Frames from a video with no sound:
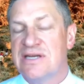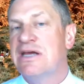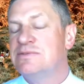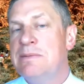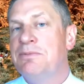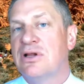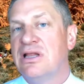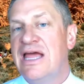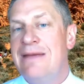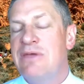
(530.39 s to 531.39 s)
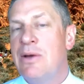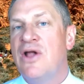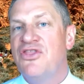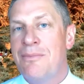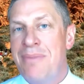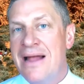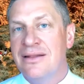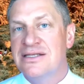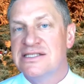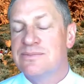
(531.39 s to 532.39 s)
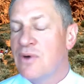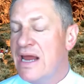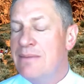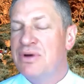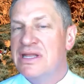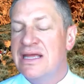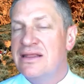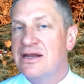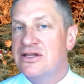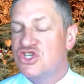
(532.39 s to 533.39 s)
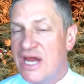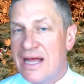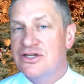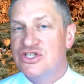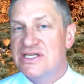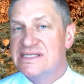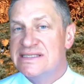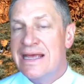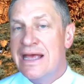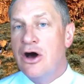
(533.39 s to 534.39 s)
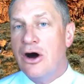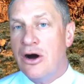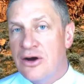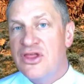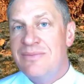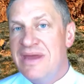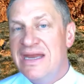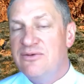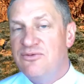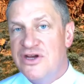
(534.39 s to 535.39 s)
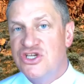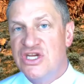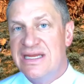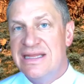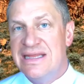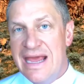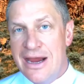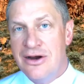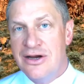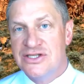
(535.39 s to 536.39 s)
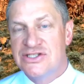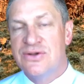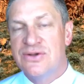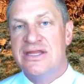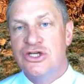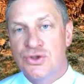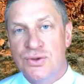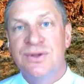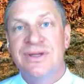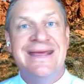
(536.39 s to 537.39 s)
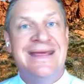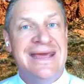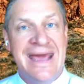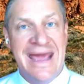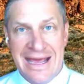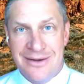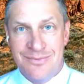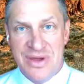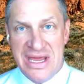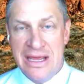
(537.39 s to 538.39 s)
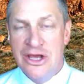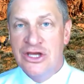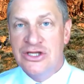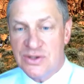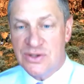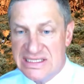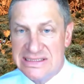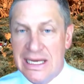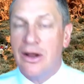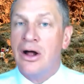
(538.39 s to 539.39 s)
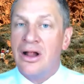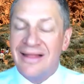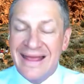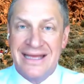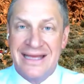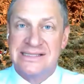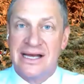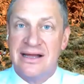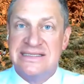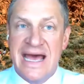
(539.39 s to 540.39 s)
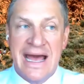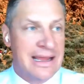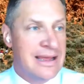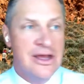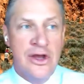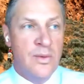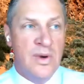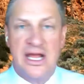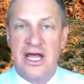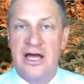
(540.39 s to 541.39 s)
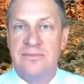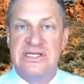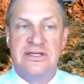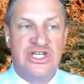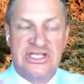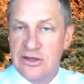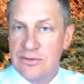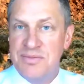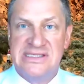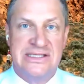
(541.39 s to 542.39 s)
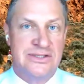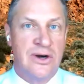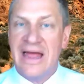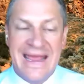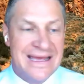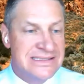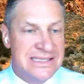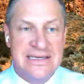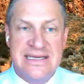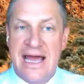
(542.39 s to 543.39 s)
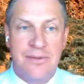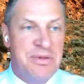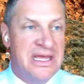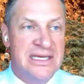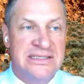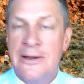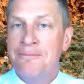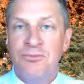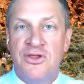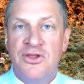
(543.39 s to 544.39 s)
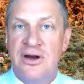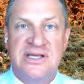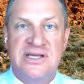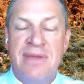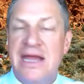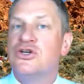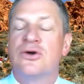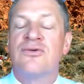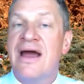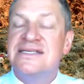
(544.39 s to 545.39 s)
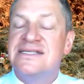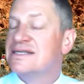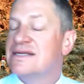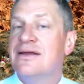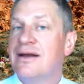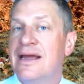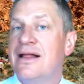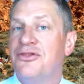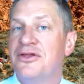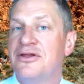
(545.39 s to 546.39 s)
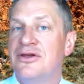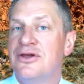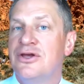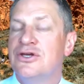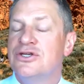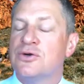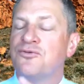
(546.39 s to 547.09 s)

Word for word: sometimes people claim they want the balance right but then the challenge is is are they being efficient in the areas so that they truly can be so that it's not all hands on deck when it comes to just their business hands on deck because there is a major crisis in their health. Right. So